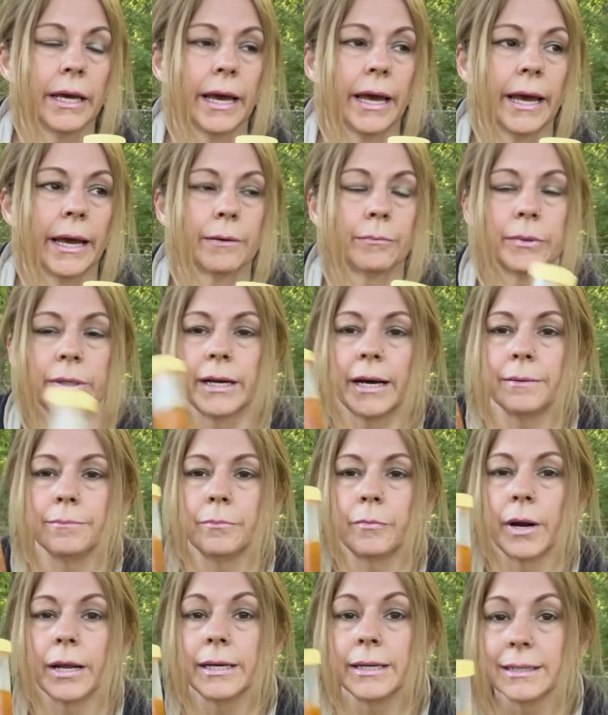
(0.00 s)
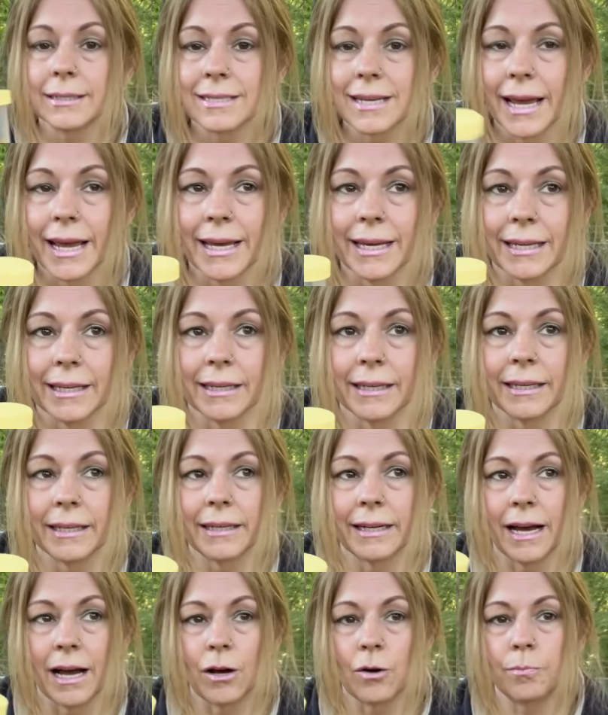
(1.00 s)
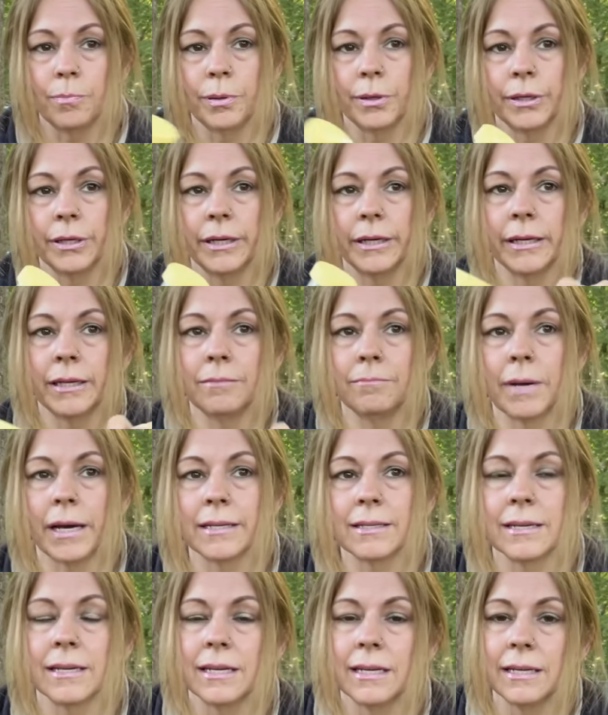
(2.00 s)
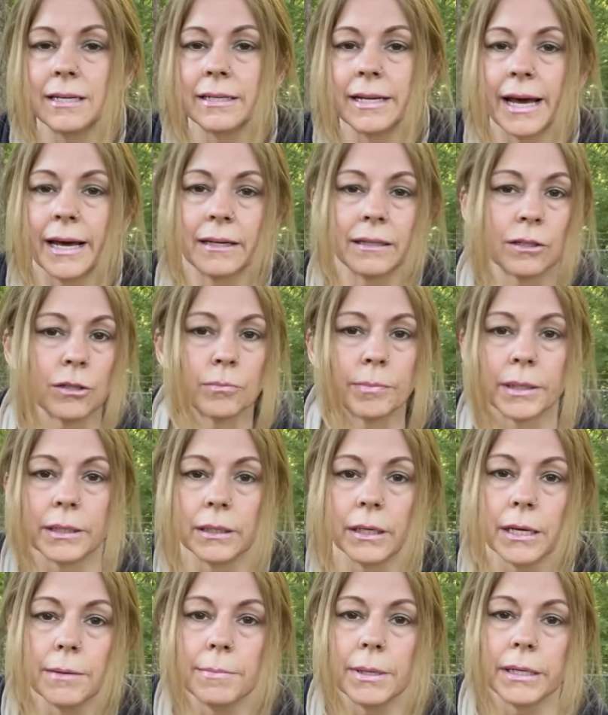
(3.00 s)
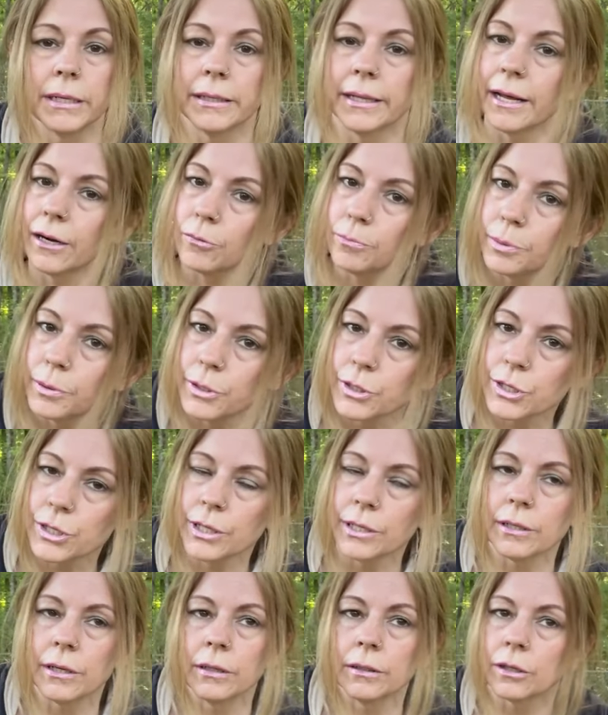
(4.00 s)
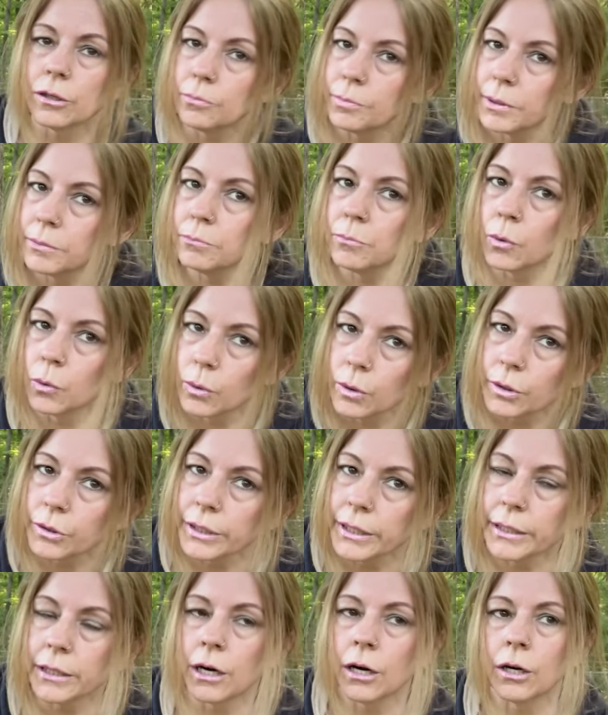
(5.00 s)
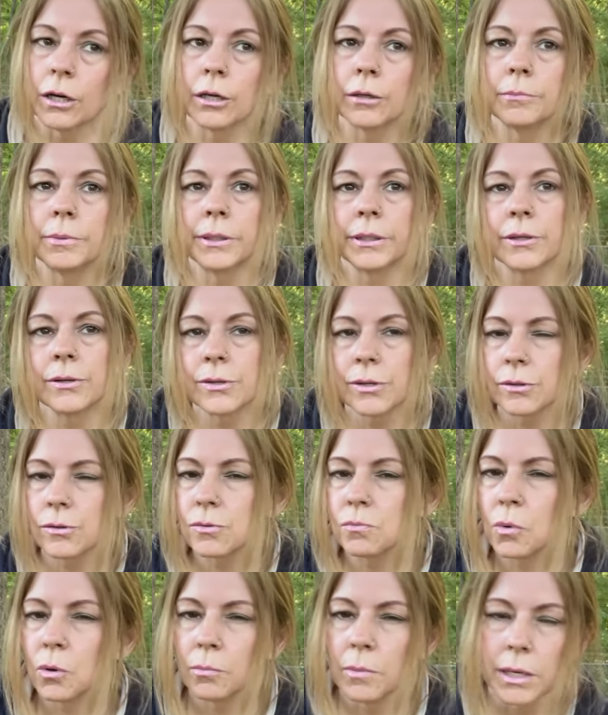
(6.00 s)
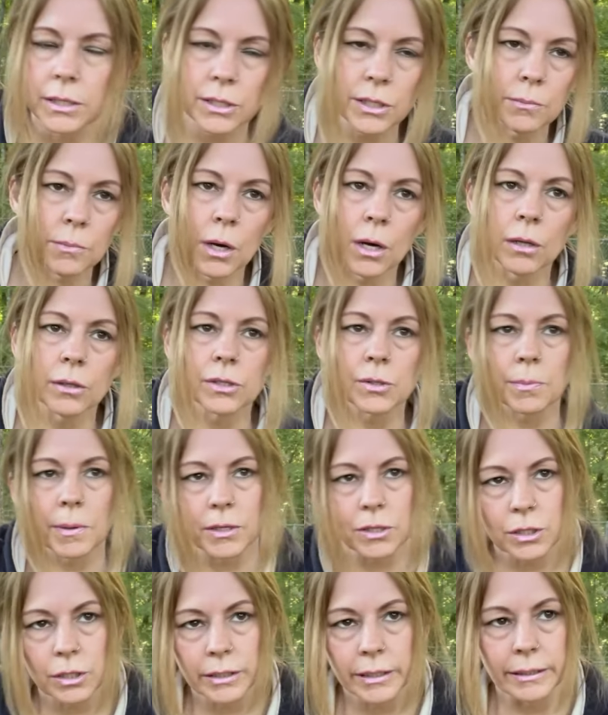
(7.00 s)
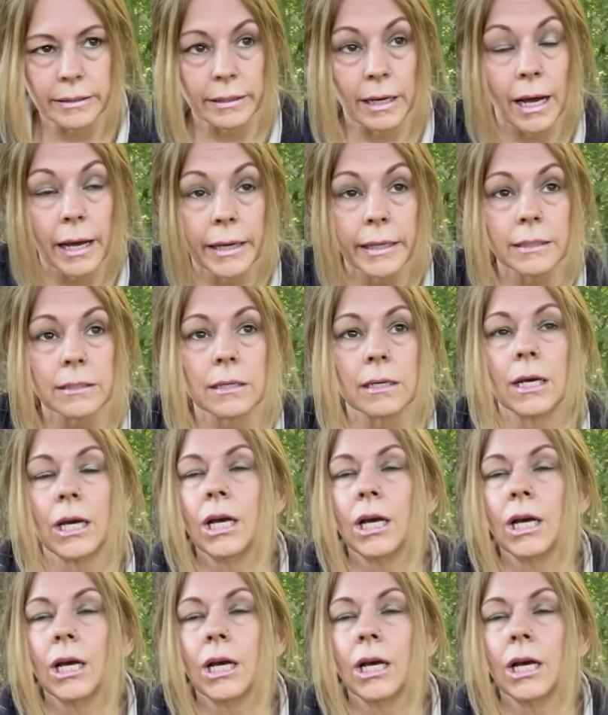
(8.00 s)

And when I'm ready to take it, I'll put it in my tea and add a little bit of lemon and that'll push it a little bit more decarb, you know, so there's more muscimol, especially at night.